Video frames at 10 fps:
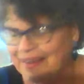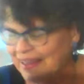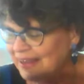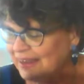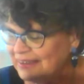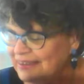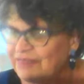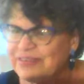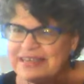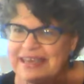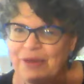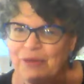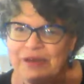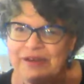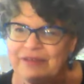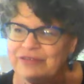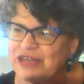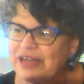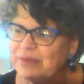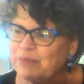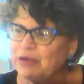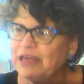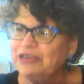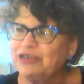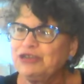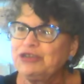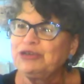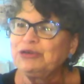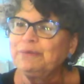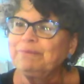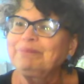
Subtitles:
And I'd love to get one of Chain Bridge too.